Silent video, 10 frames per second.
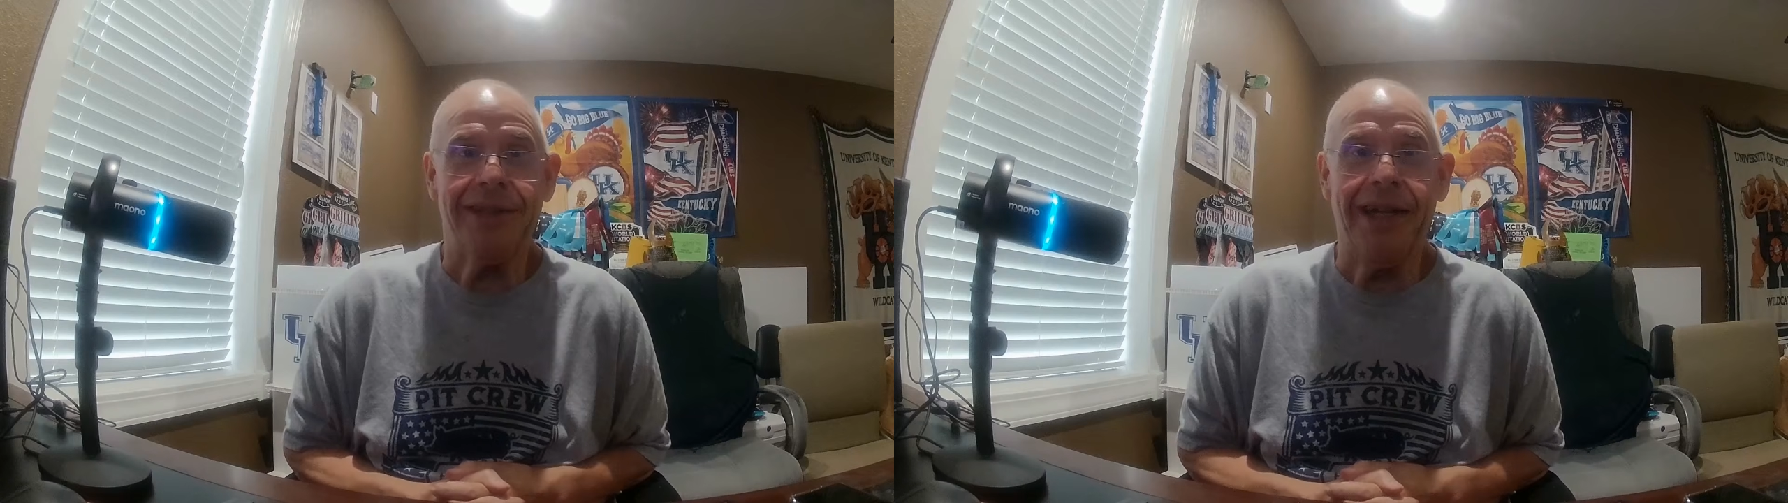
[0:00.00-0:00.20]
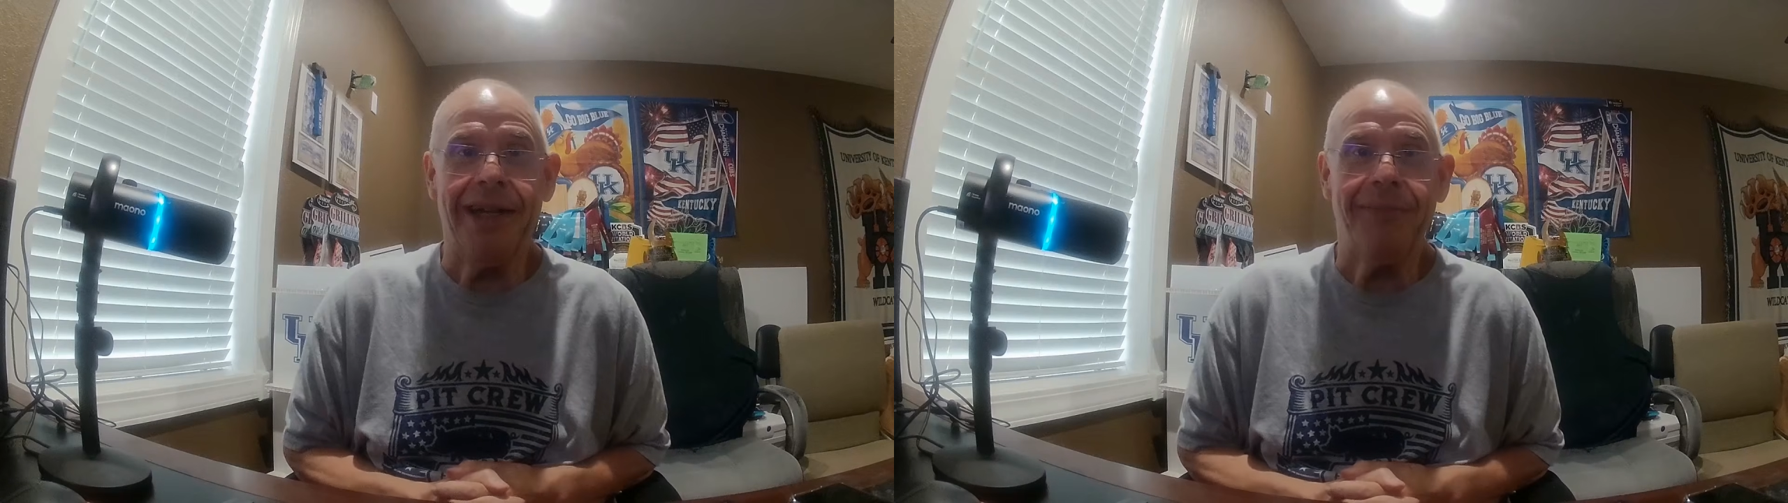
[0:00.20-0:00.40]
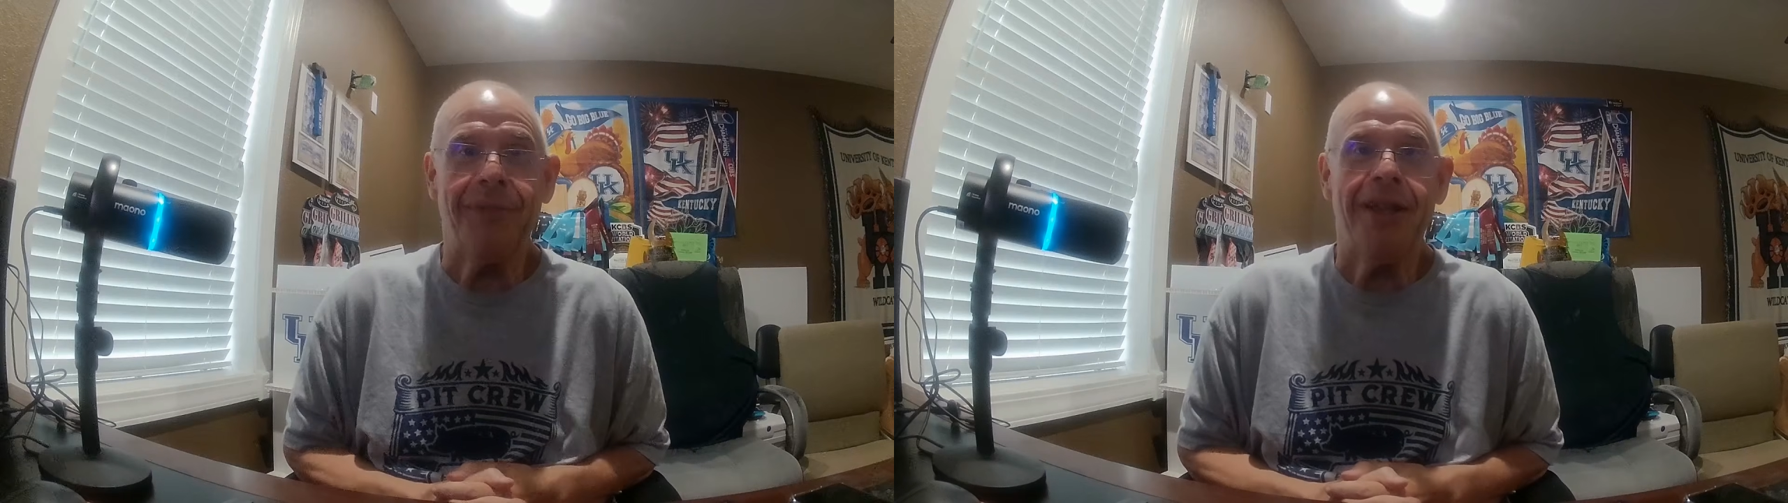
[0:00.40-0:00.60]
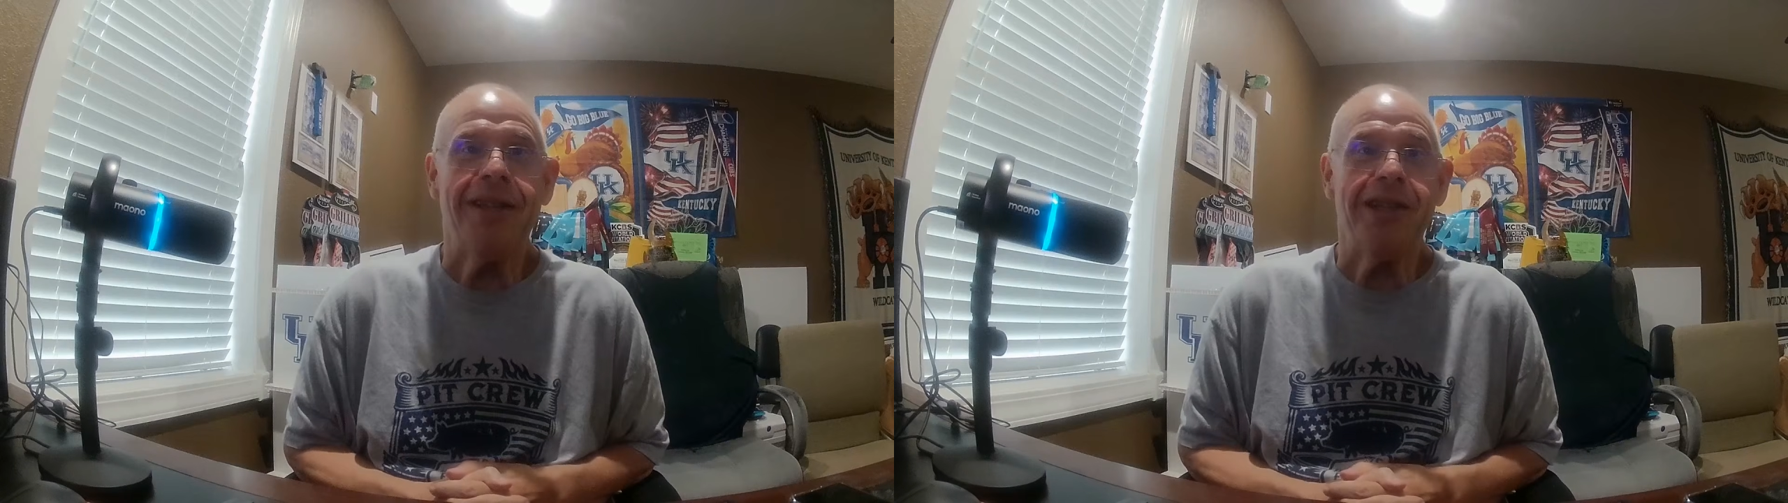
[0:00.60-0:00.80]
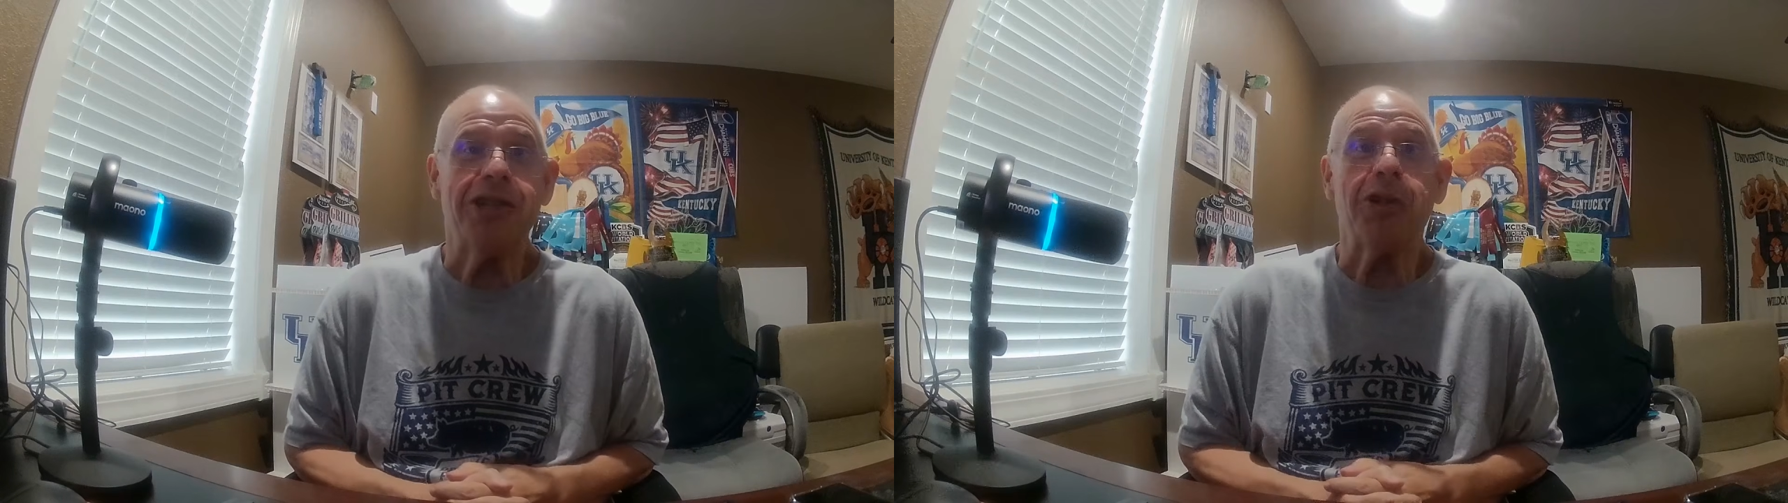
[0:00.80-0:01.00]
okay?
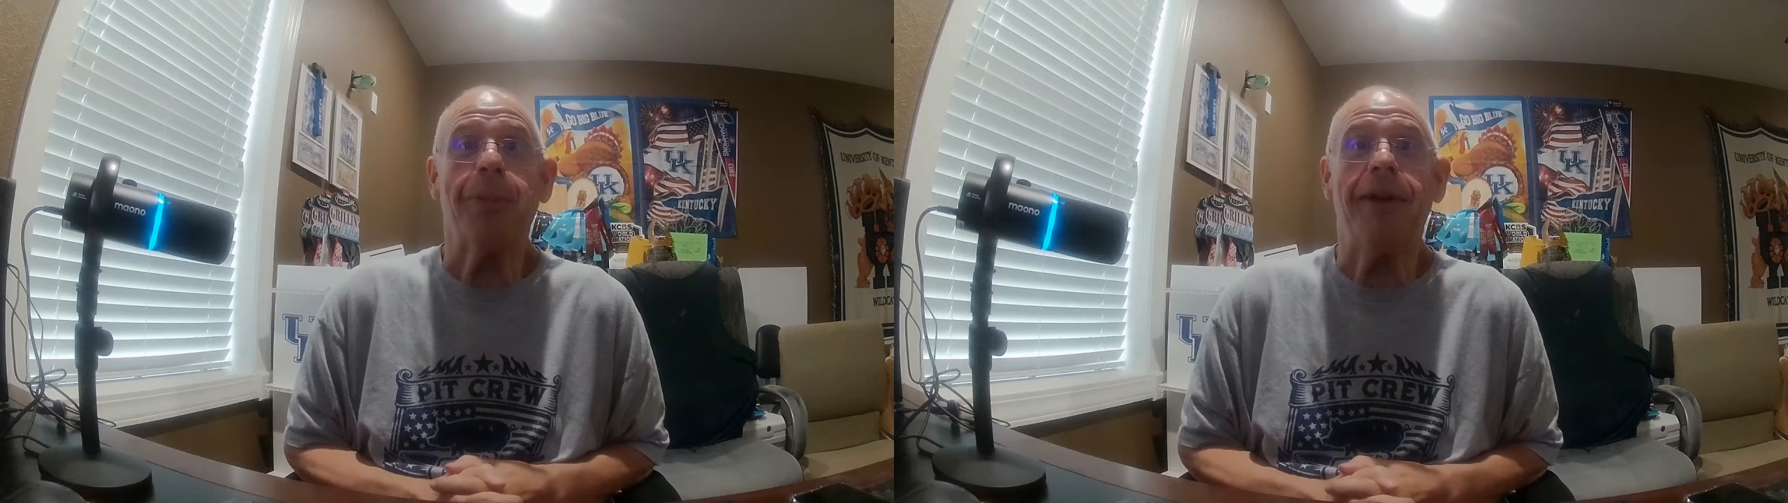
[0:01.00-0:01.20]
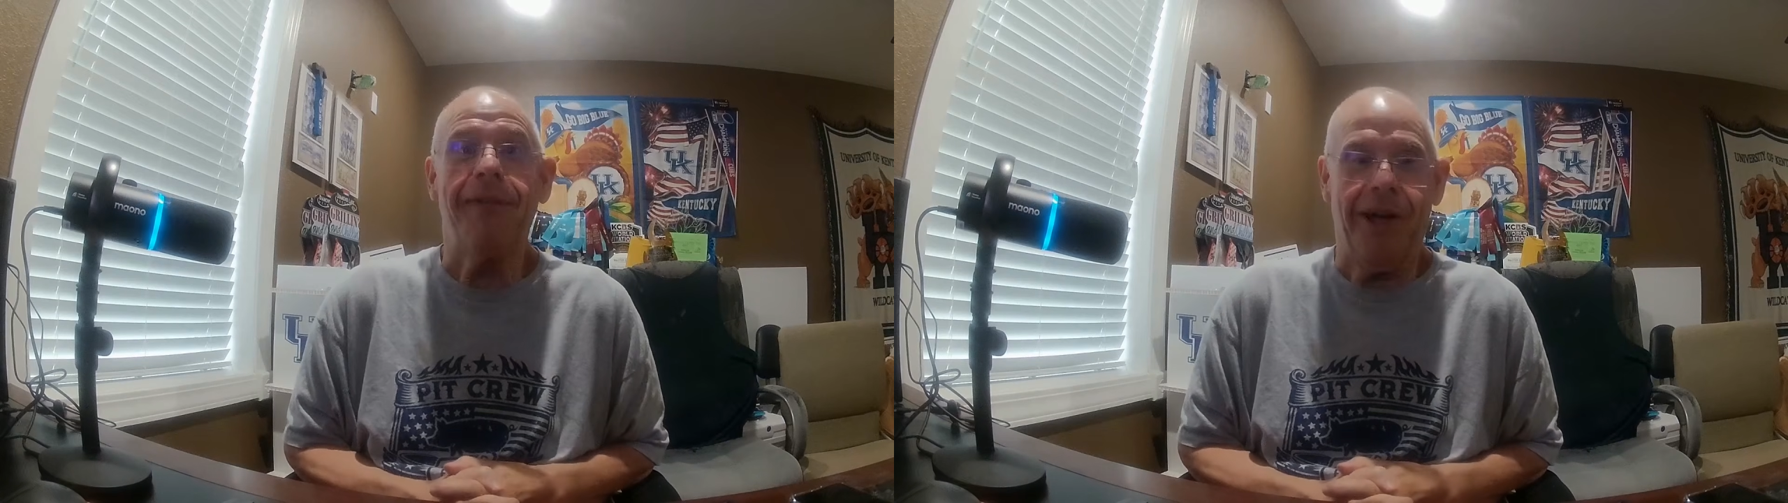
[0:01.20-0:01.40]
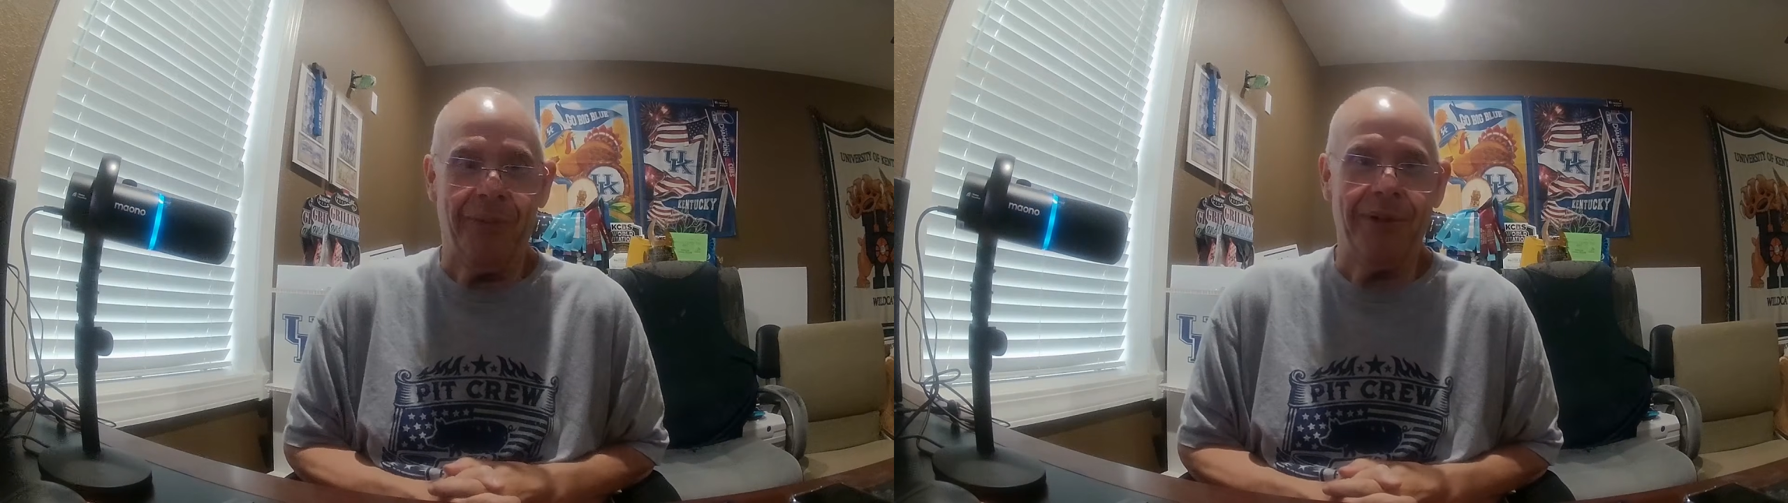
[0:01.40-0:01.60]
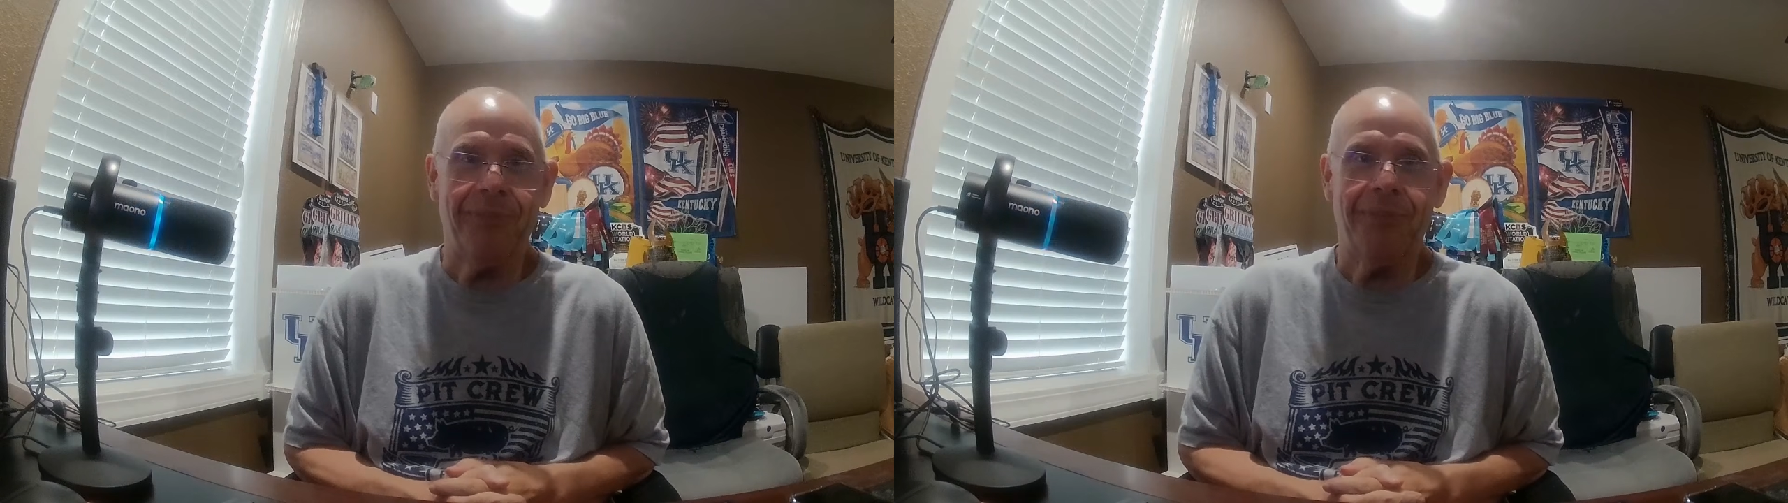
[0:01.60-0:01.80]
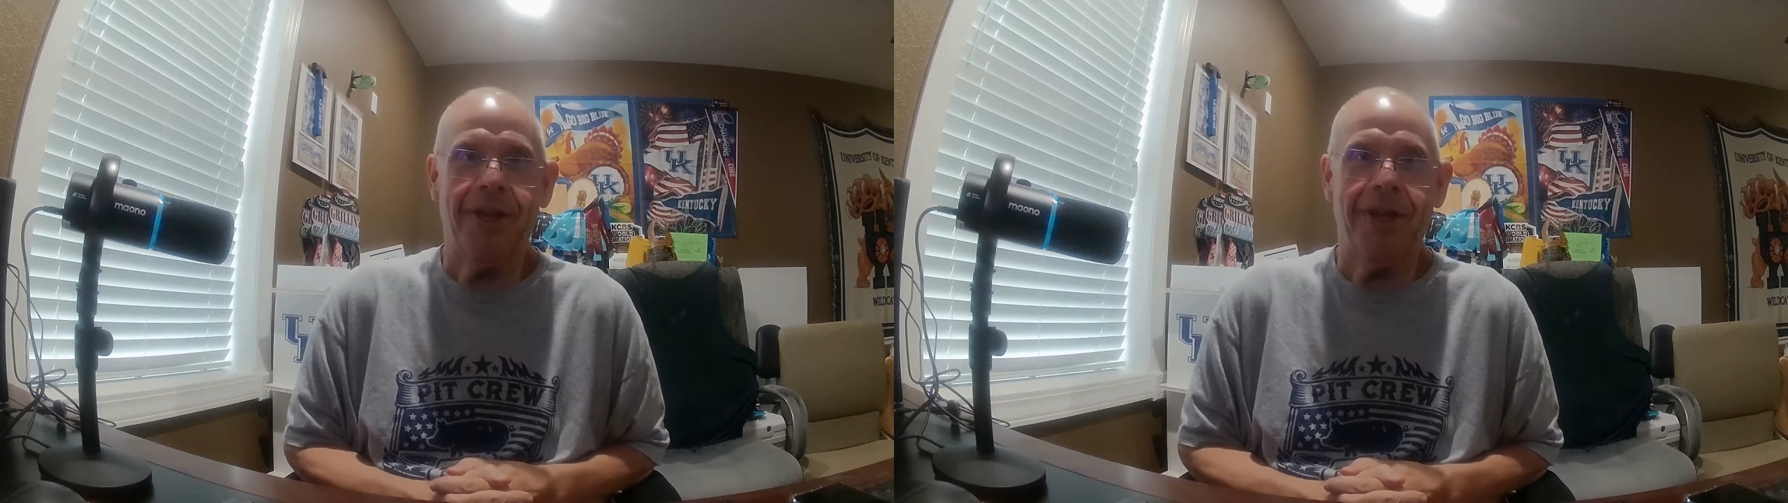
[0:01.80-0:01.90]
This is going to be a fun one.